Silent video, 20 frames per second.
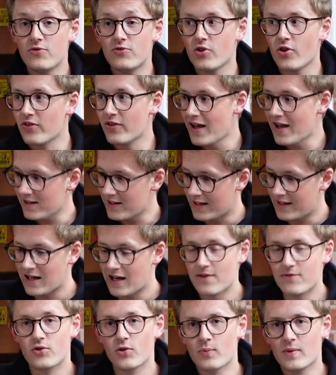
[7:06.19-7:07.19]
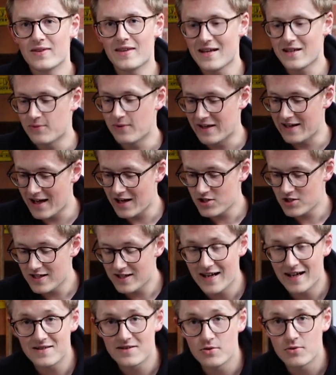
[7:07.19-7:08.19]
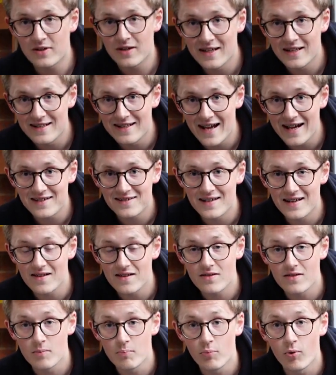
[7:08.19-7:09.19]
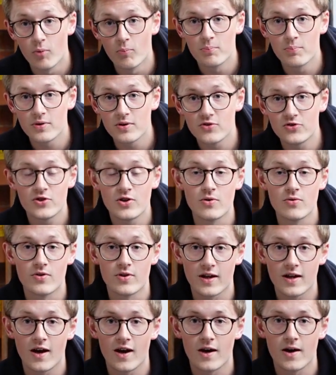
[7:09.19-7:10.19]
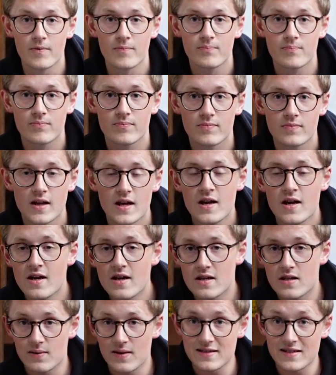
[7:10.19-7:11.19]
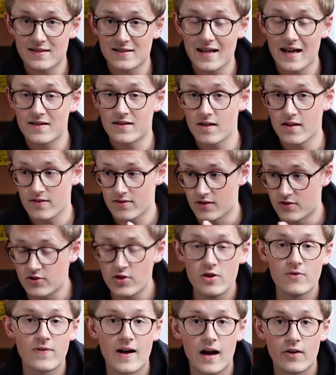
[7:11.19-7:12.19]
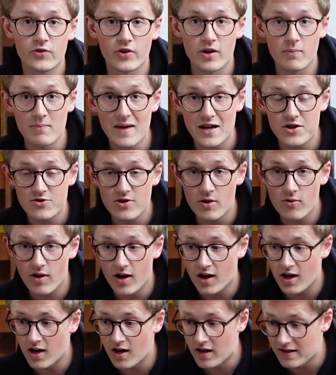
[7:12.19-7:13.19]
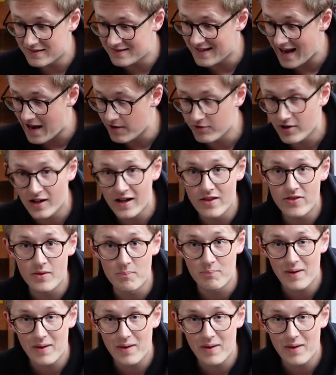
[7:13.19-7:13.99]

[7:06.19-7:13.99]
you've done that, like I've done with this, we can actually get to connecting the pump to the car. So as I said, the two valves on a Metro are down at the